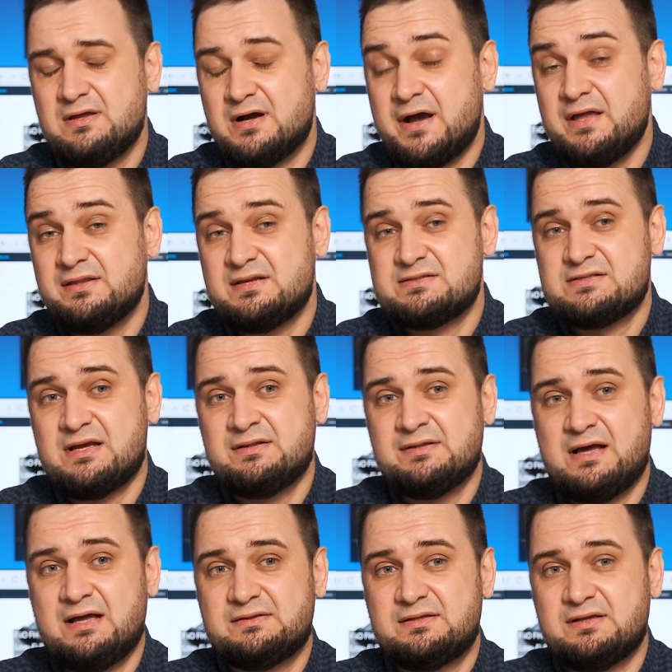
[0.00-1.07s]
I understand
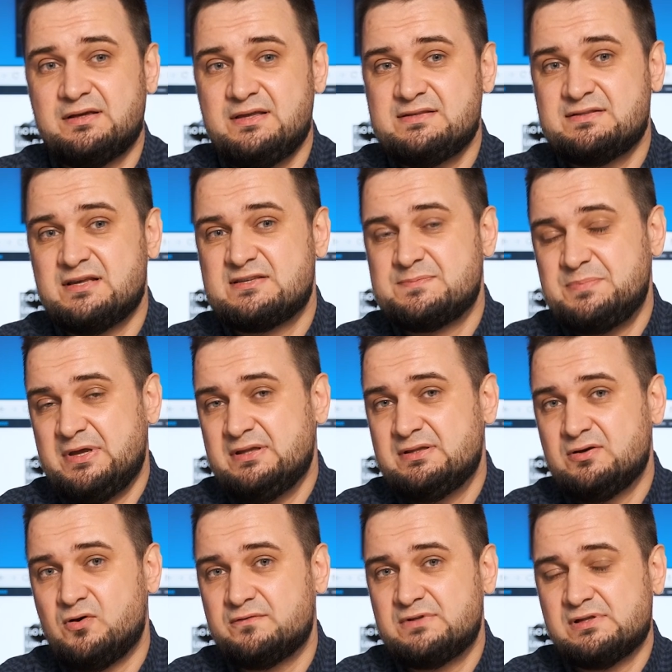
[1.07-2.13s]
that it's the speed
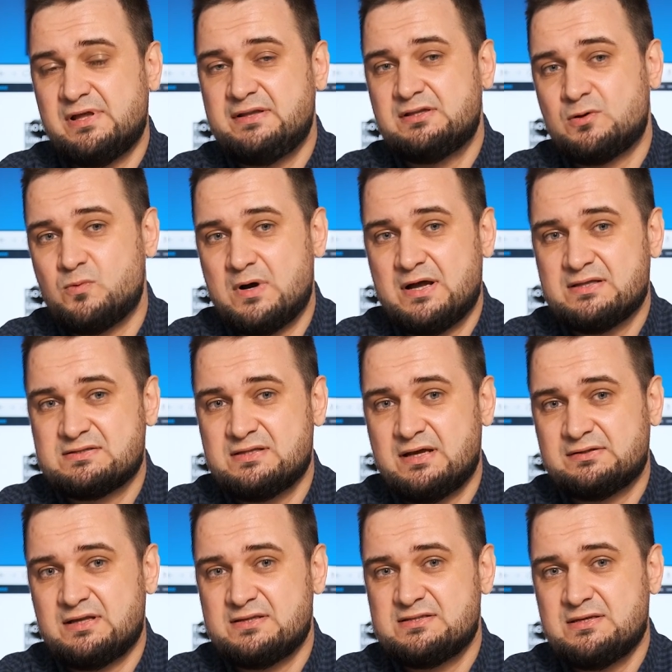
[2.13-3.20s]
of the later ones
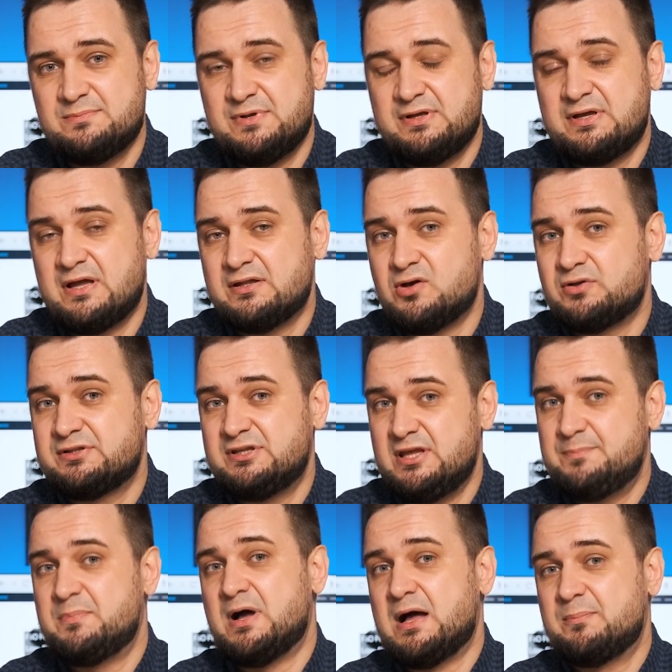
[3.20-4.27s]
that I simply cannot
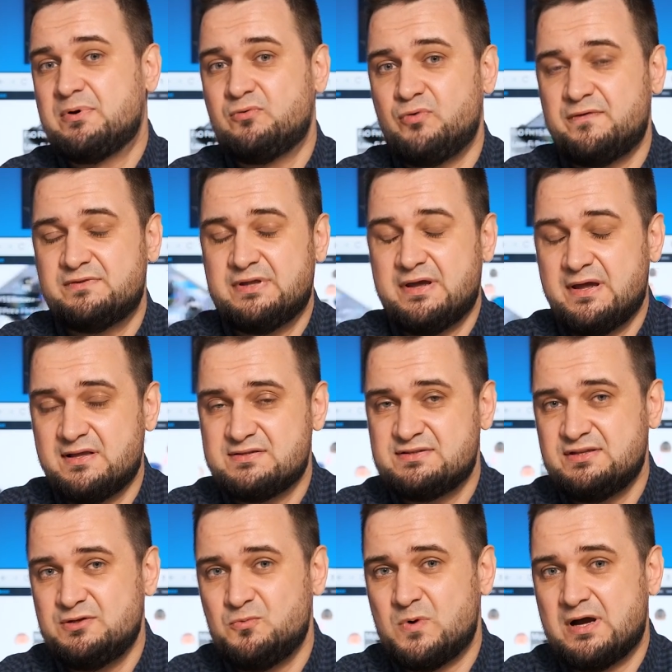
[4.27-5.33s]
keep up with the
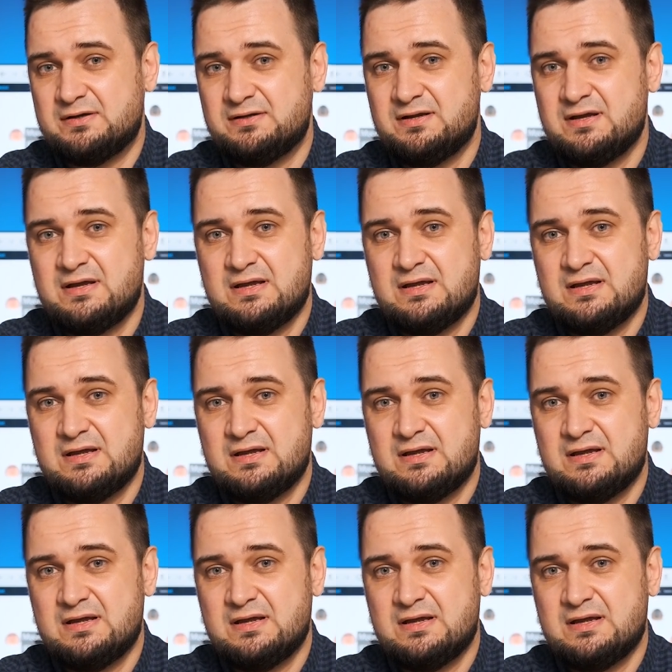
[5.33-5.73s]
LCD-1.